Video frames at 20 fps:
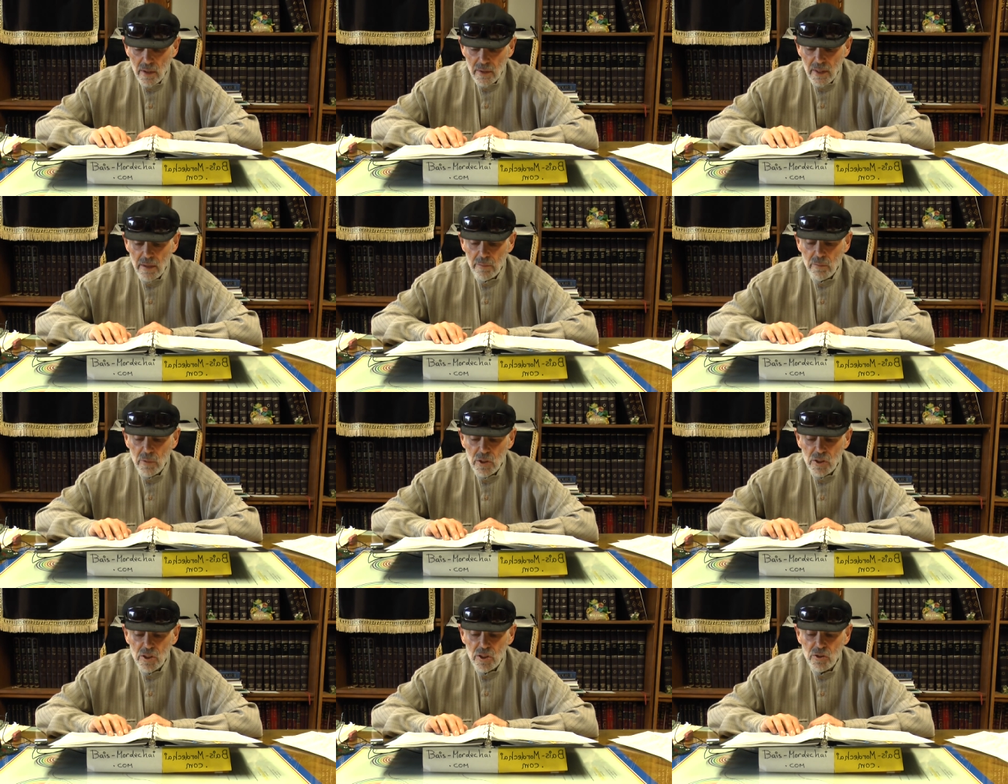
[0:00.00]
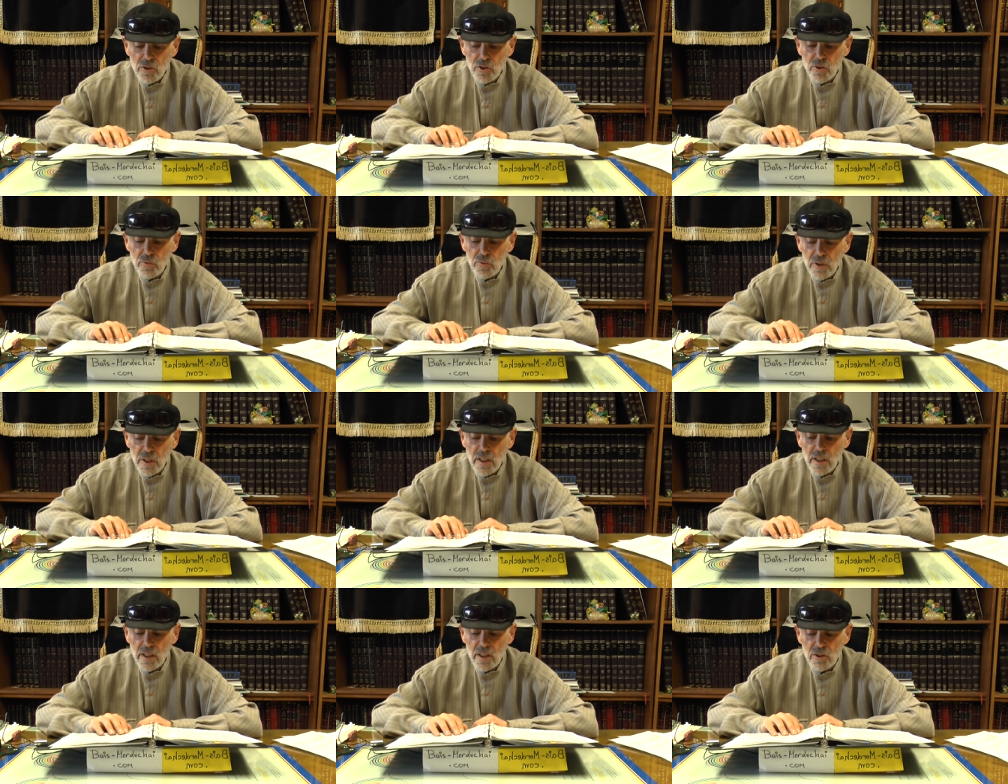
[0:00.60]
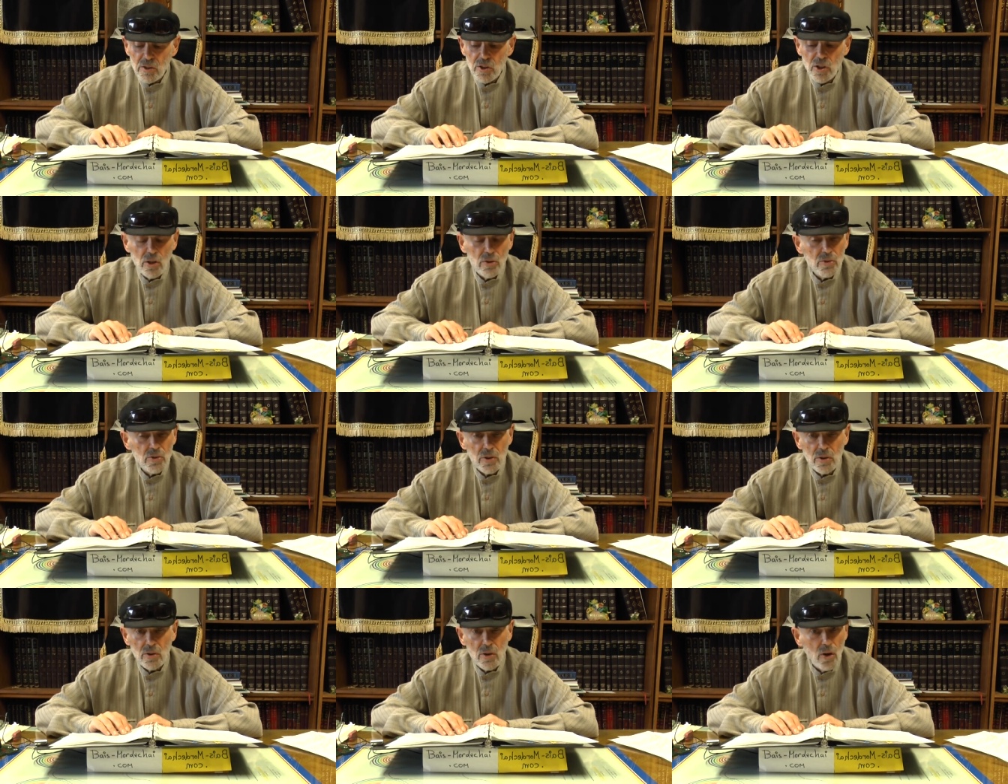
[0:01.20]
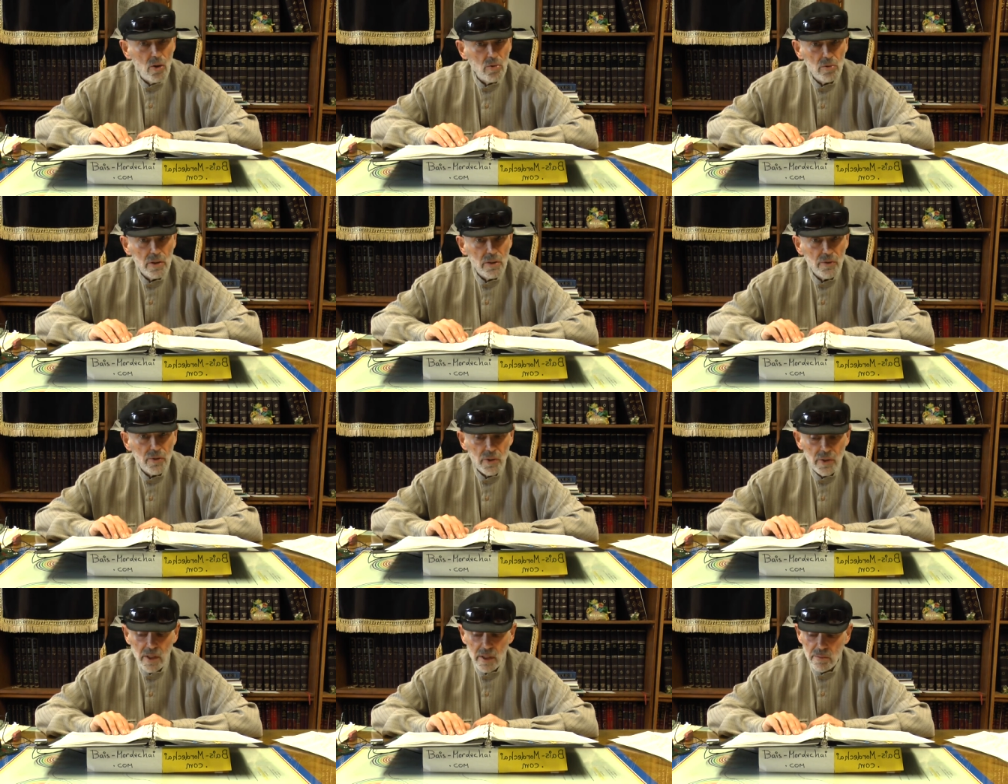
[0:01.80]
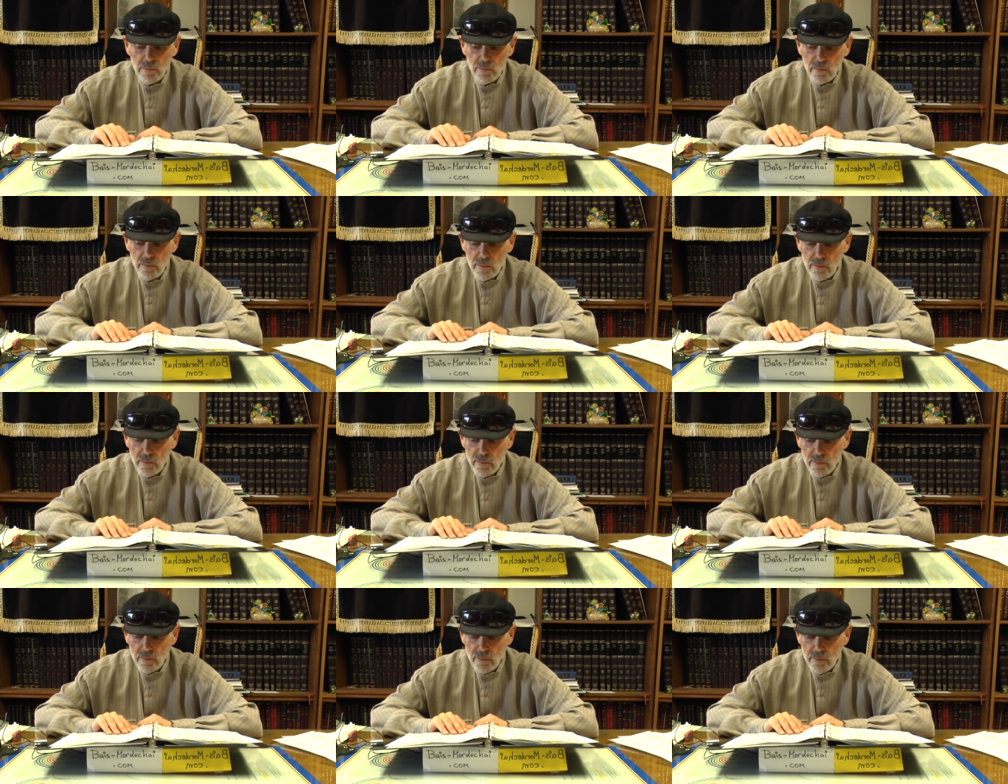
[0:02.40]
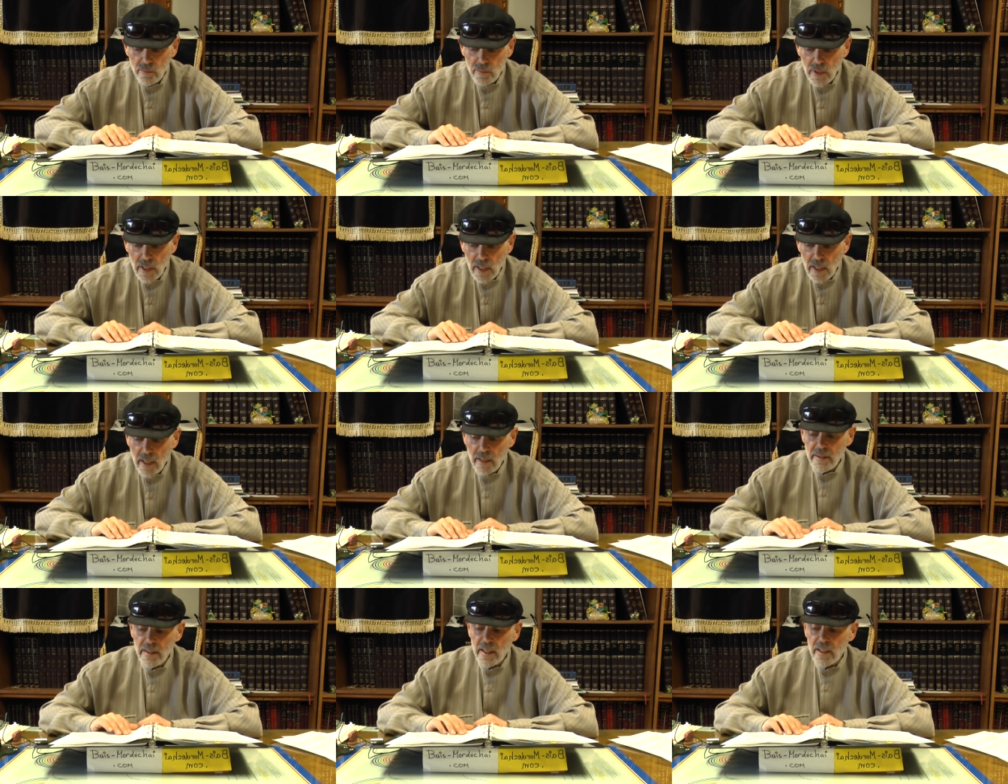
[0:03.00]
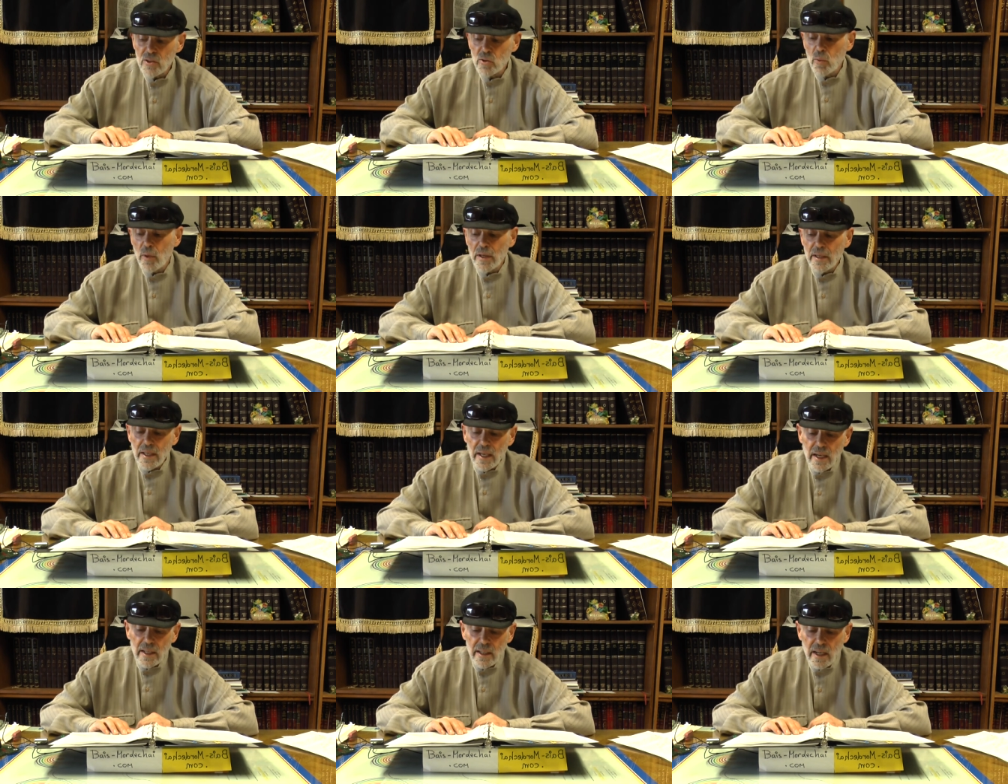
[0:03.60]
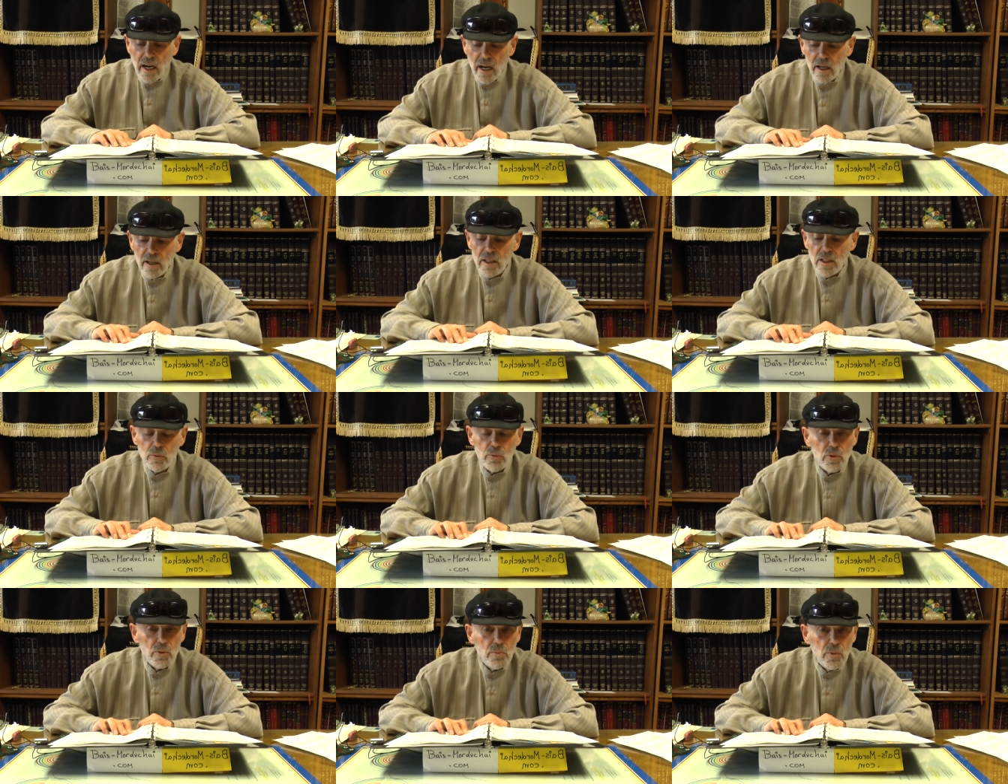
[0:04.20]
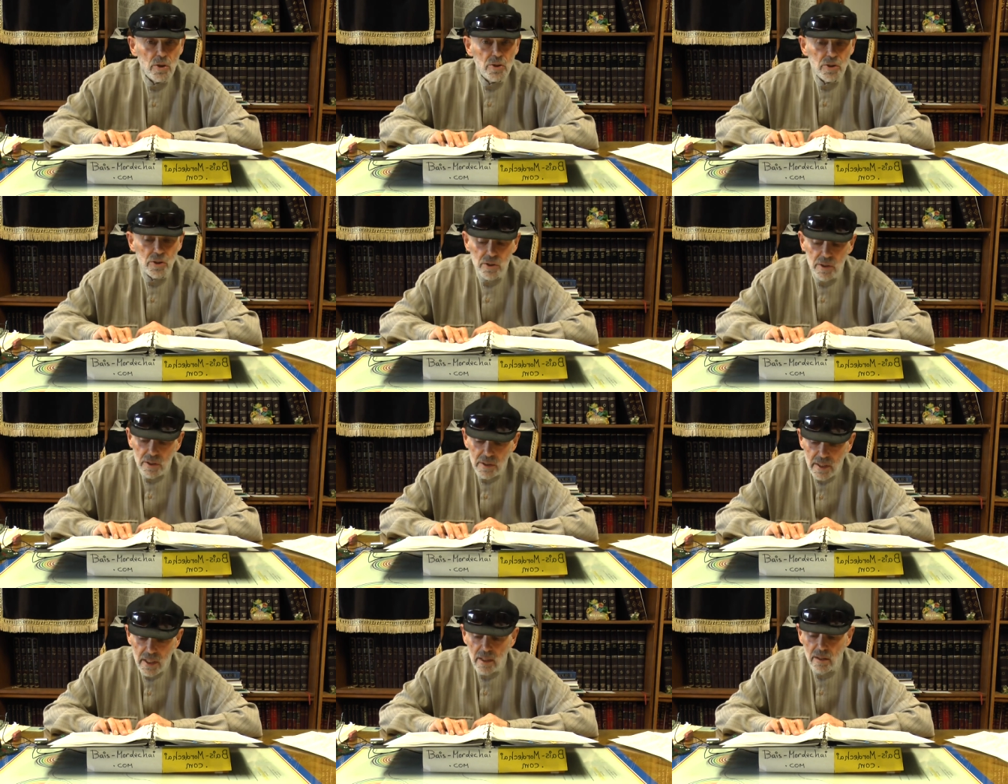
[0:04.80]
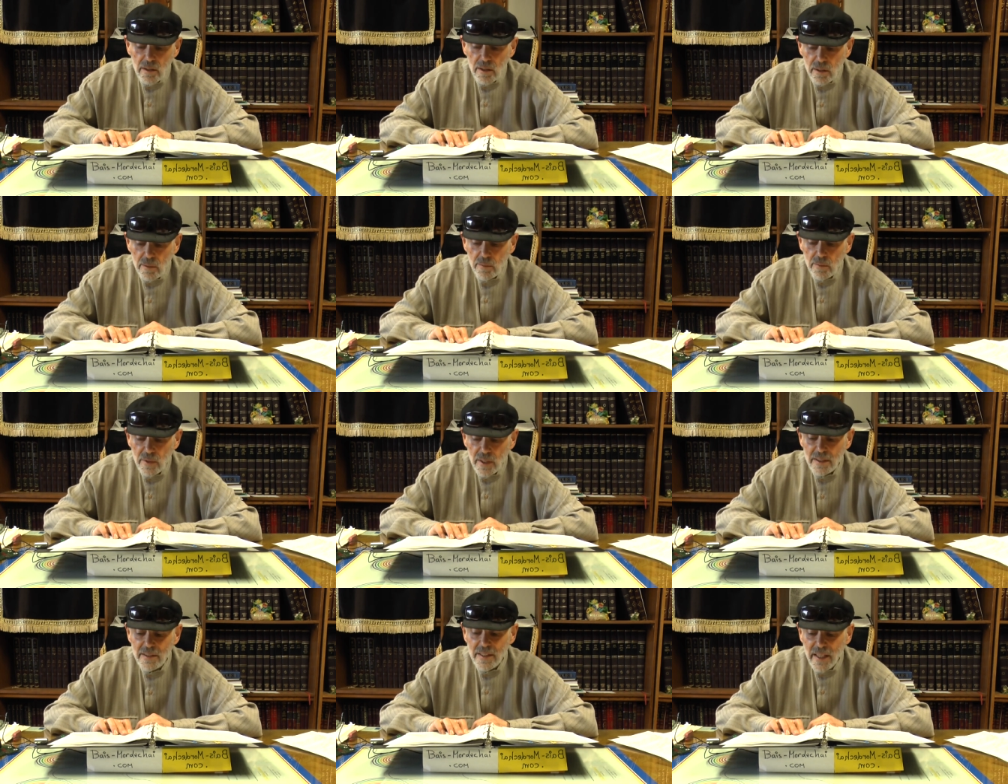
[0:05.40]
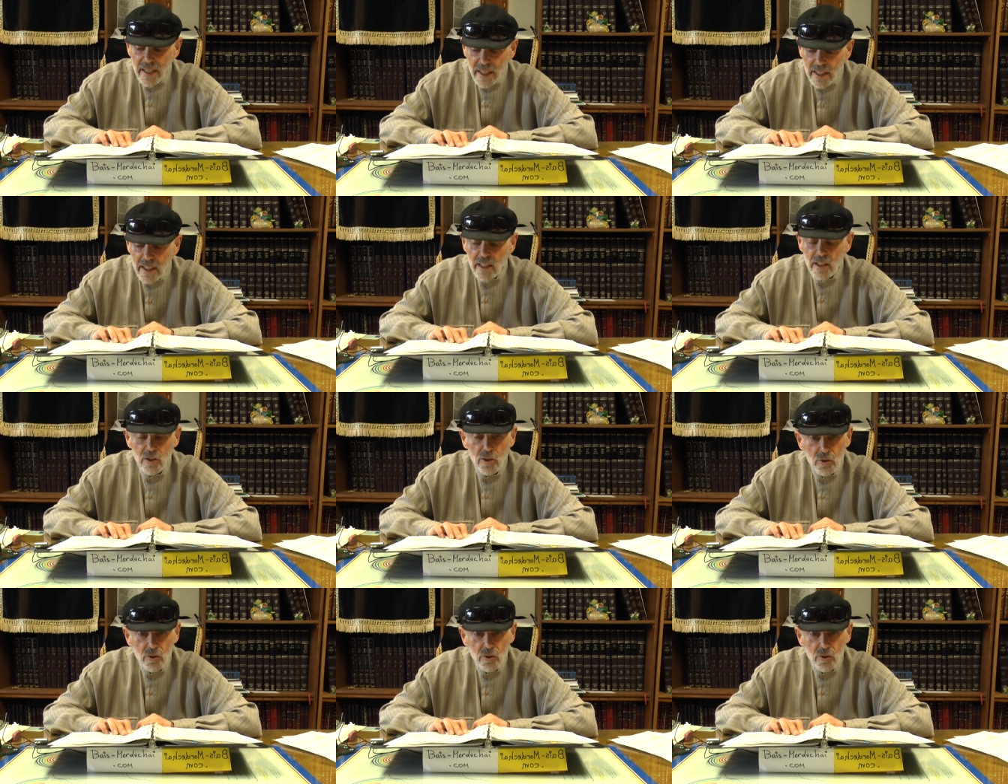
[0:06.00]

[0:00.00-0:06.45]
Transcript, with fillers: That mission is unique and chosen only for them. And that is why God argued with Moshe to tell him that taking